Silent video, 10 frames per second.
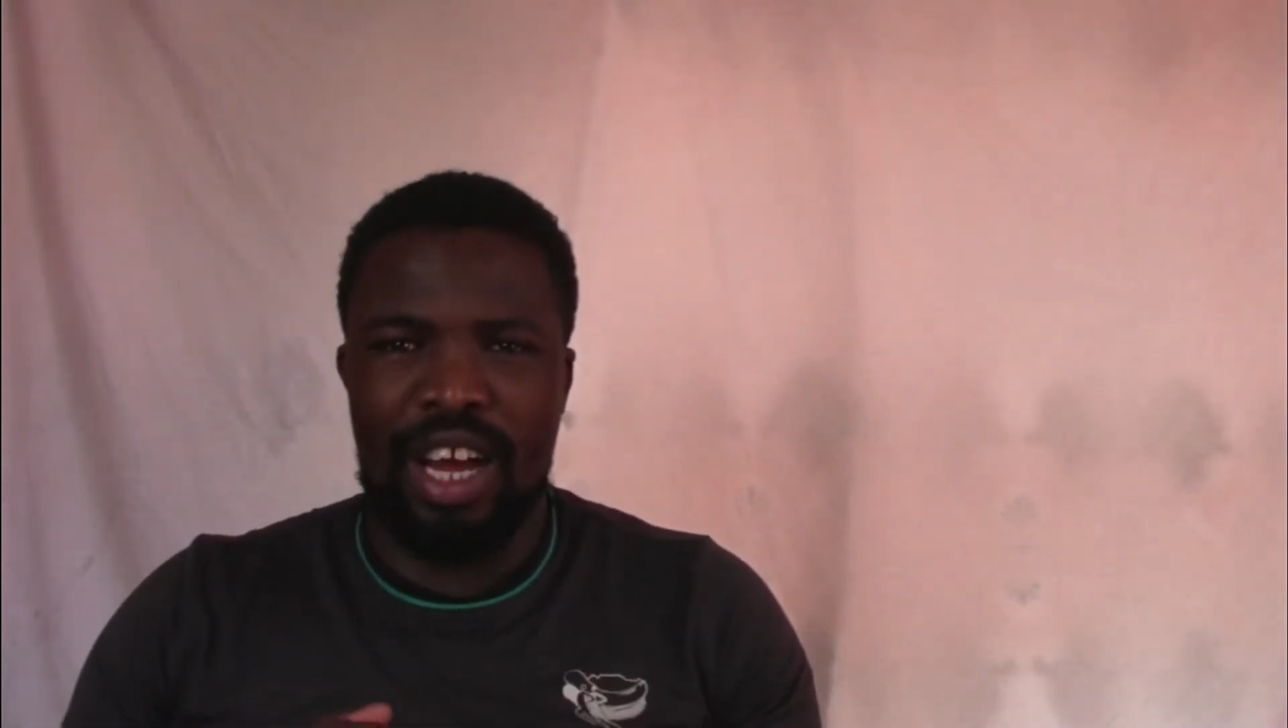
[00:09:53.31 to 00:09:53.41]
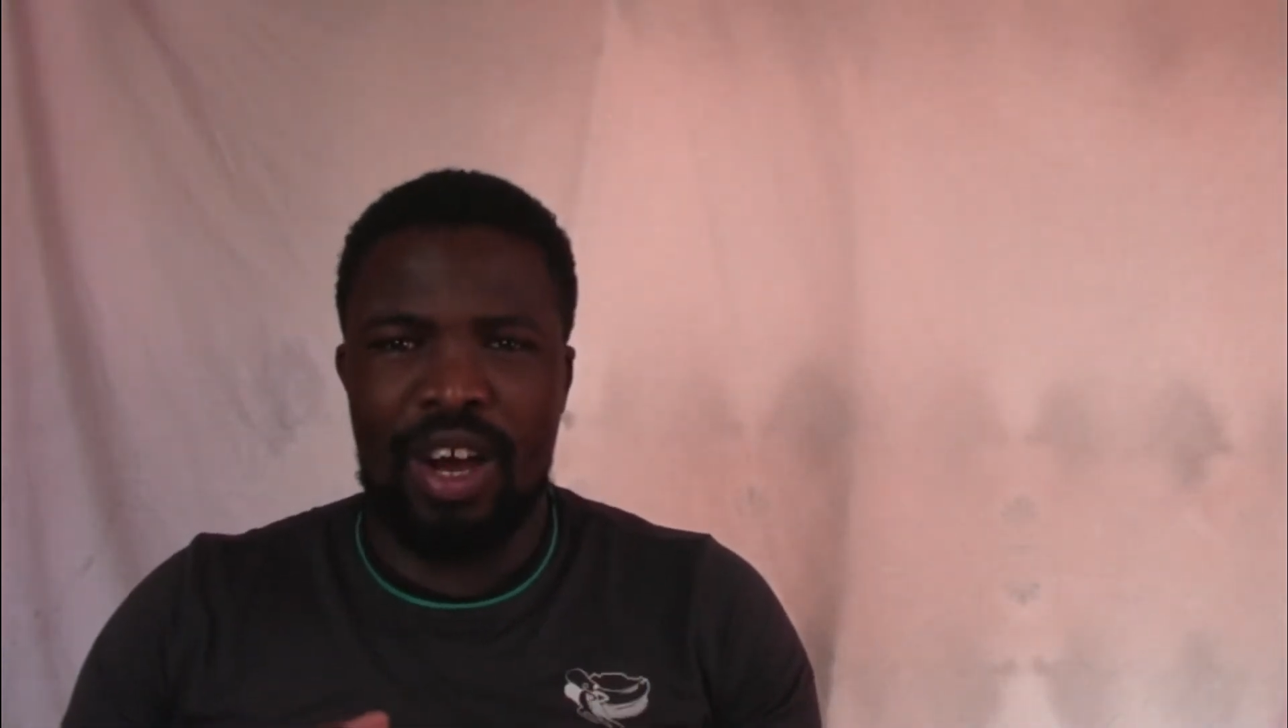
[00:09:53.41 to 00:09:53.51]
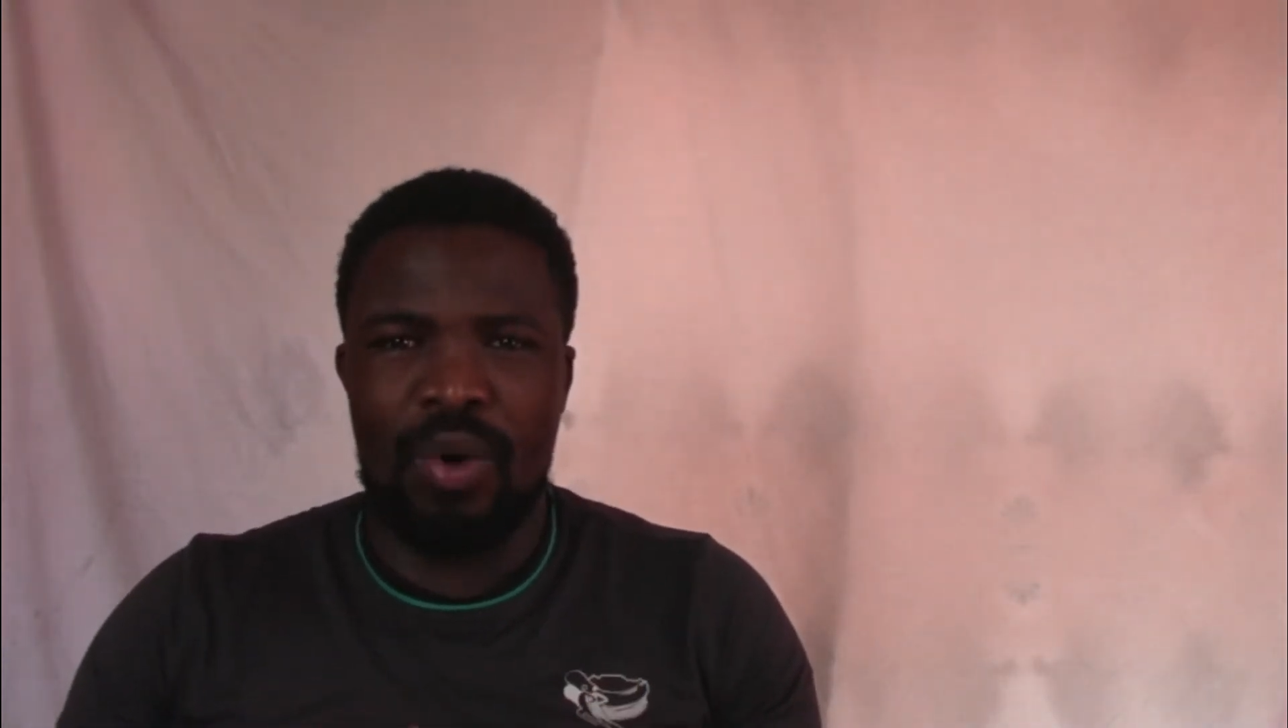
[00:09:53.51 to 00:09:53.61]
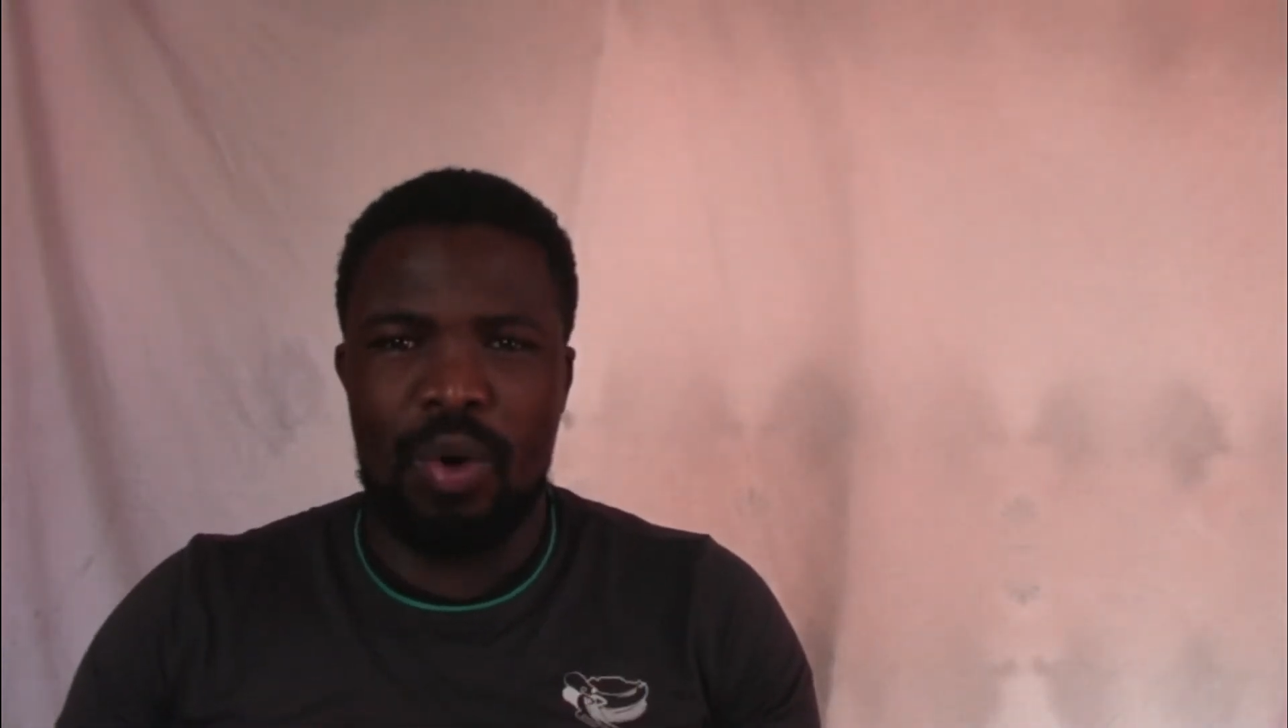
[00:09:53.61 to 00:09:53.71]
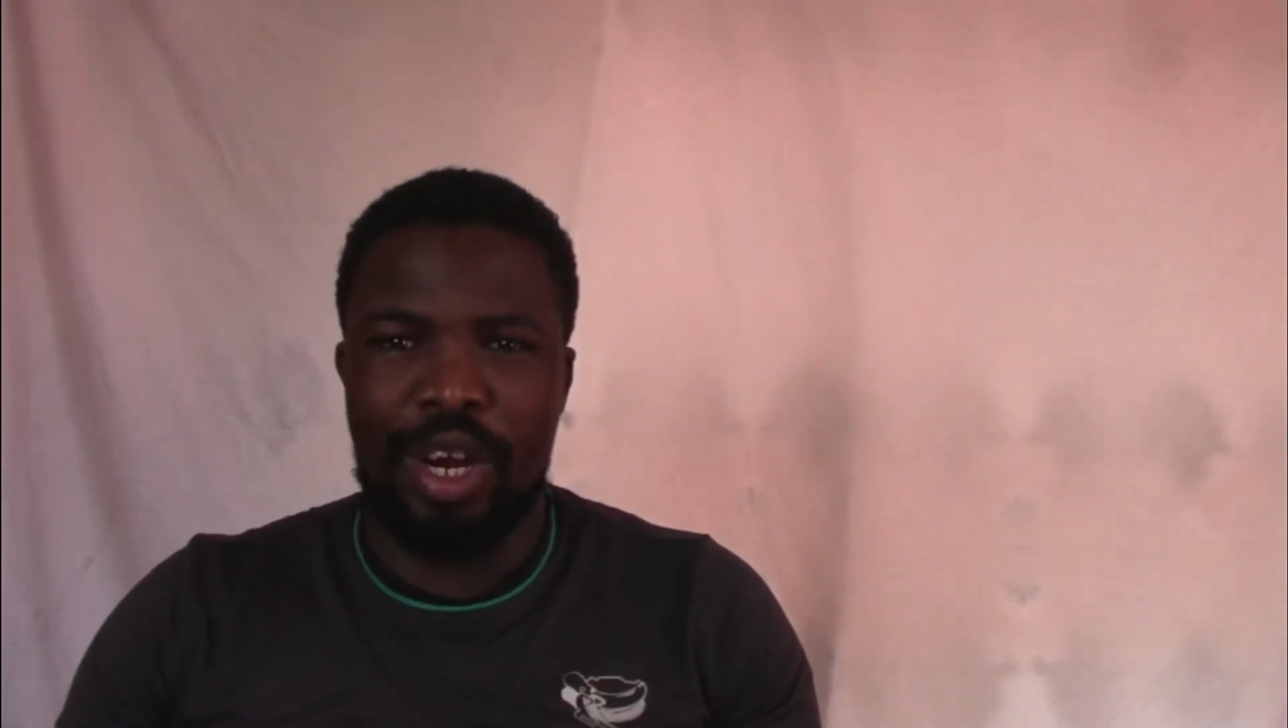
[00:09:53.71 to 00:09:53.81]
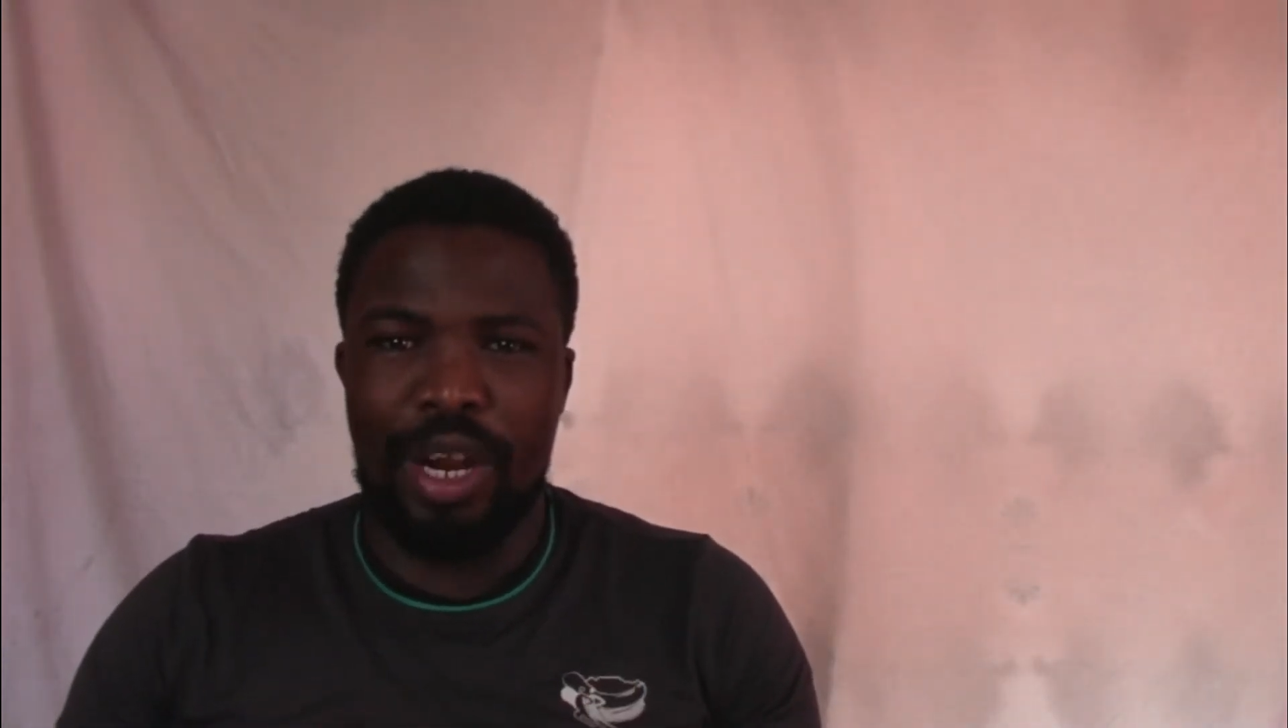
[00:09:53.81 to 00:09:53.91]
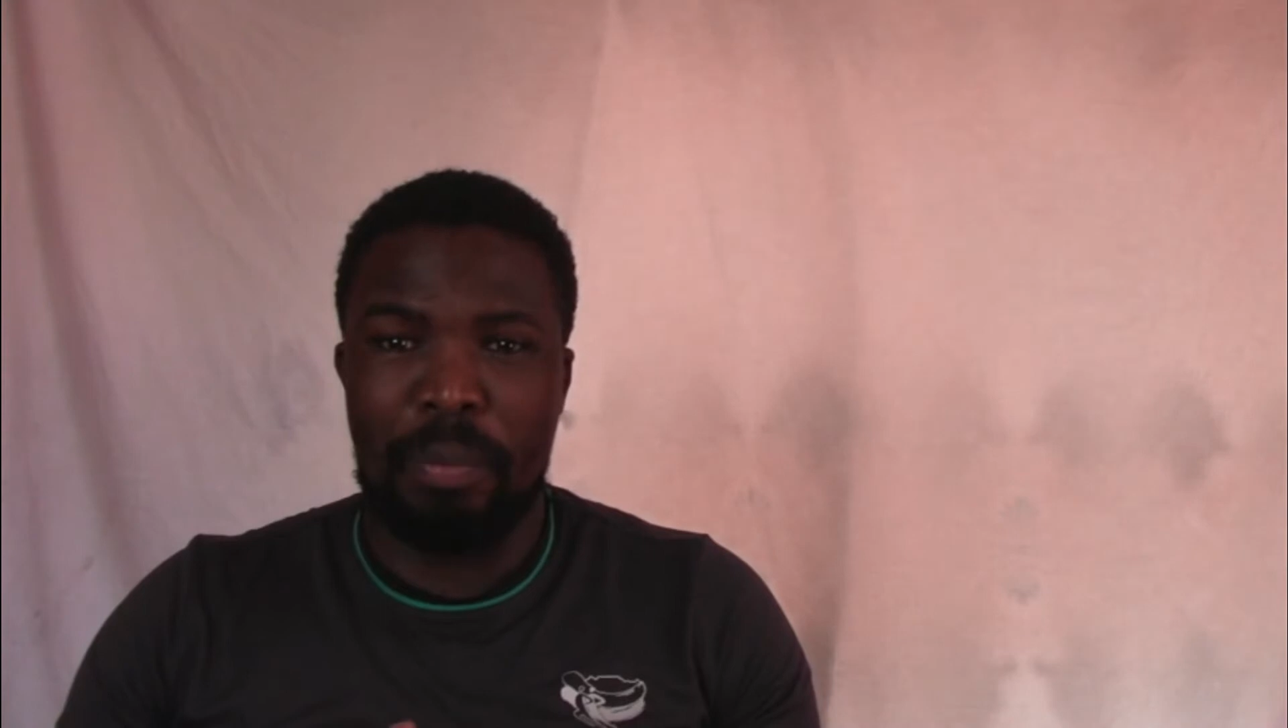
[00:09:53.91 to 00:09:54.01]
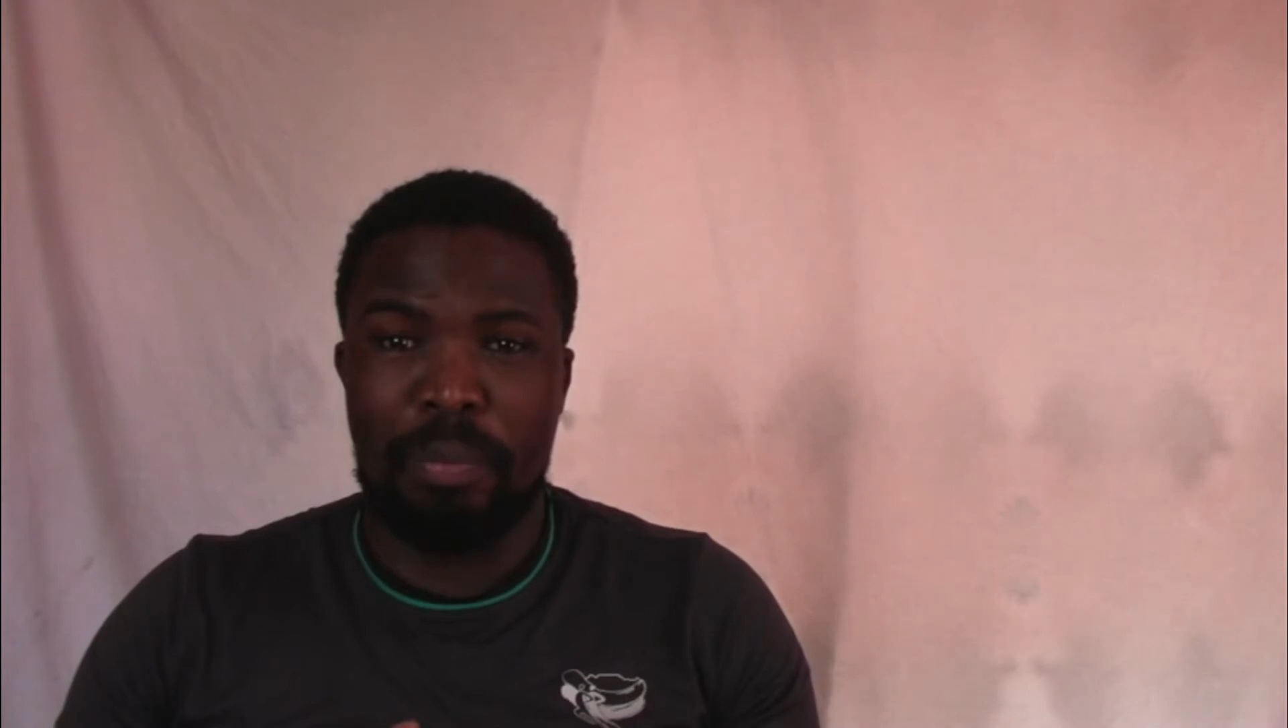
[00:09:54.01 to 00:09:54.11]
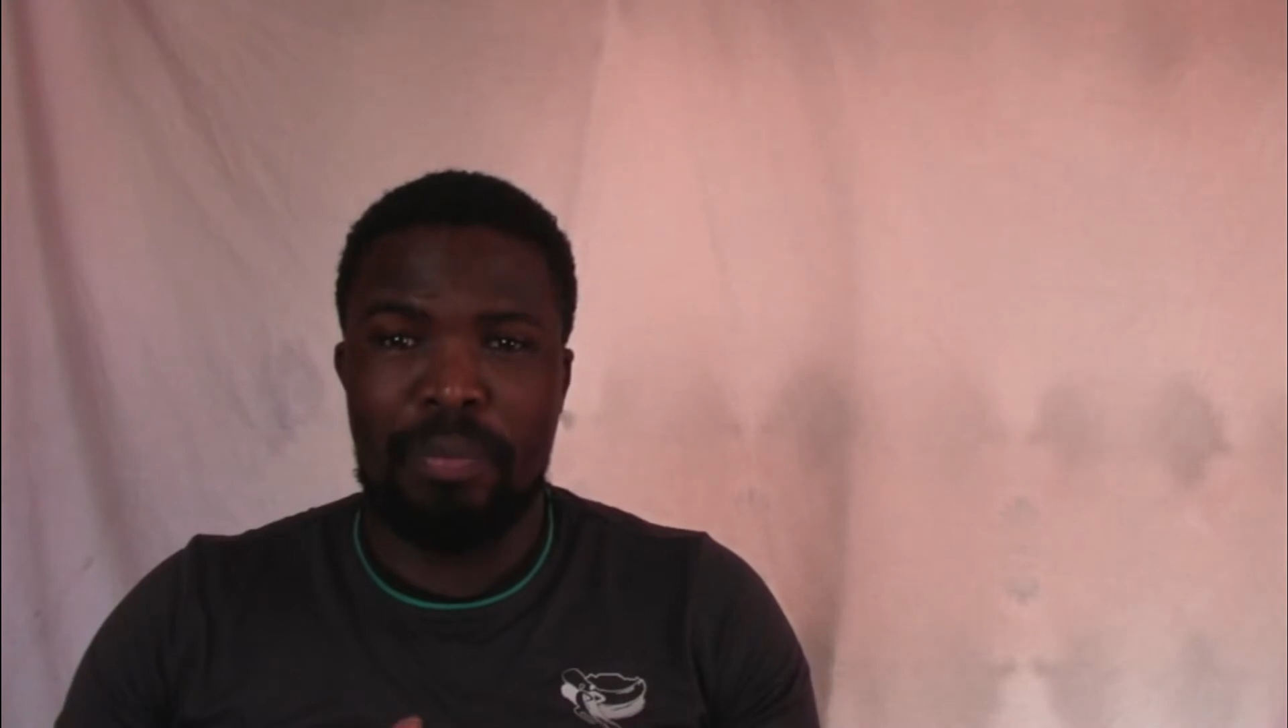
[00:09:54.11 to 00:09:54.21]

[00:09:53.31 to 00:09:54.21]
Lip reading: Akona,